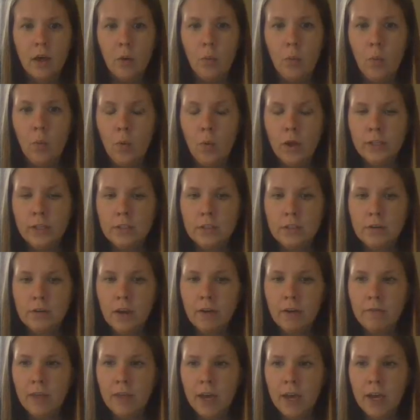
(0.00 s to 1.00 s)
Once you
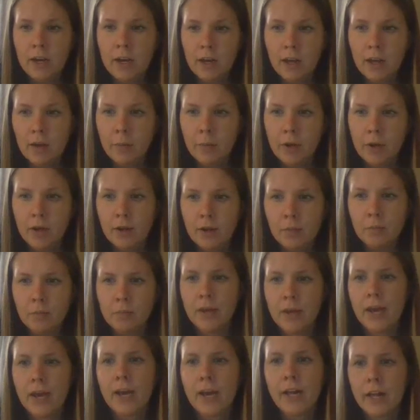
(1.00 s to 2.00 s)
have that, come on
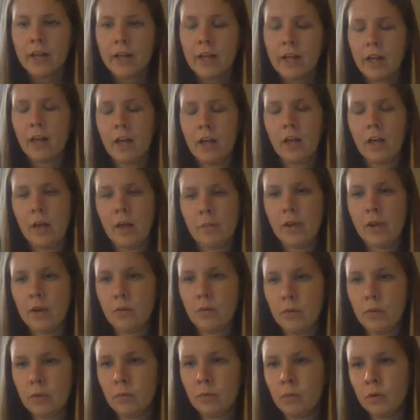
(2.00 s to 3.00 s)
back
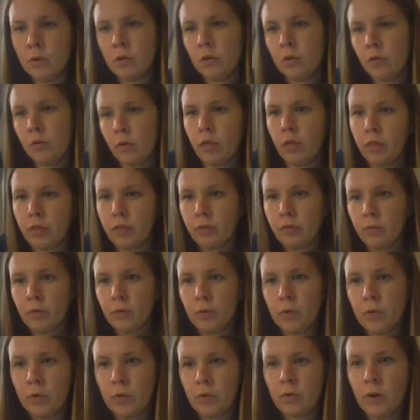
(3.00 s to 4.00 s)
and we will go
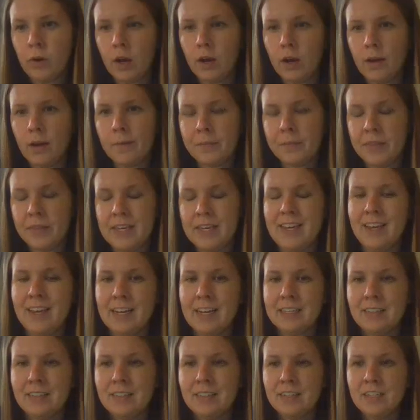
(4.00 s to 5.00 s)
through the
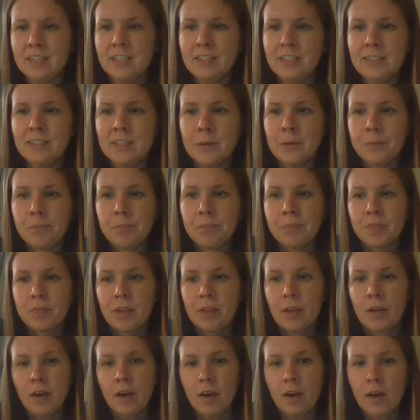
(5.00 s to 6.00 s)
answers.
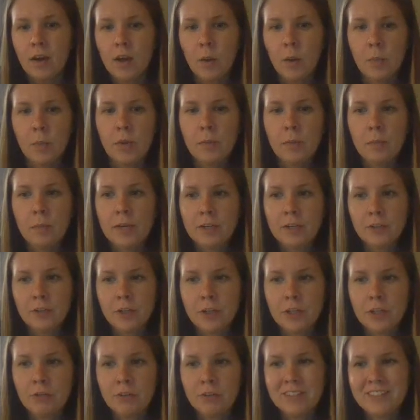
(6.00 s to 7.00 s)
Make
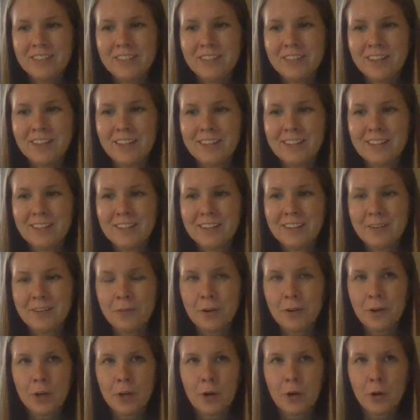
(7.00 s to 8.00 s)
sure you are still listening
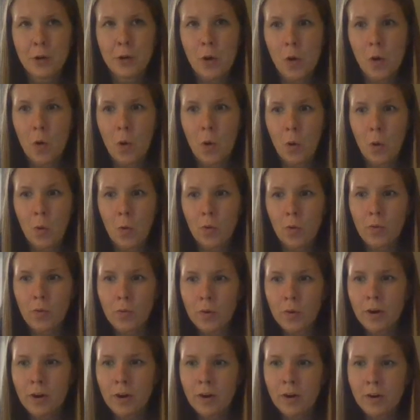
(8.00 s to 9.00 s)
for your code
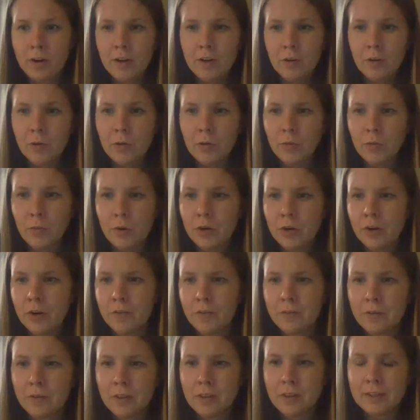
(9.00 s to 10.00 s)
word. Code
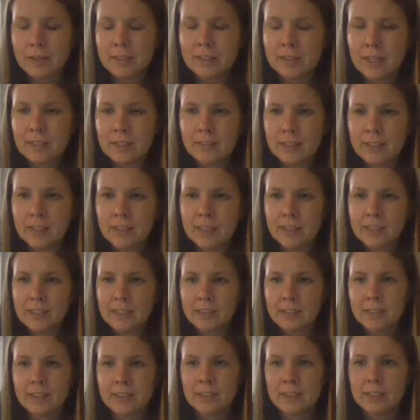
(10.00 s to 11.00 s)
word for this lesson
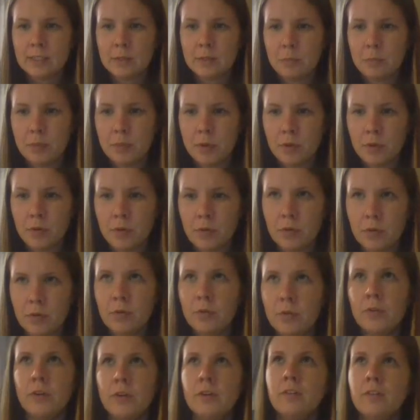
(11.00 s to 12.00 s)
is
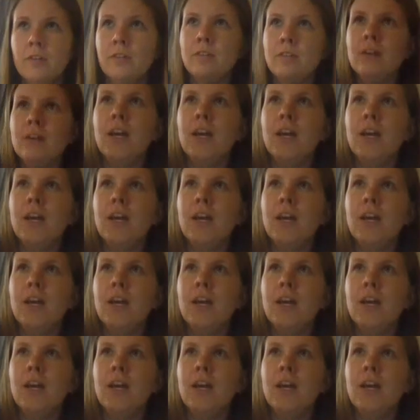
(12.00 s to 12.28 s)
spoon.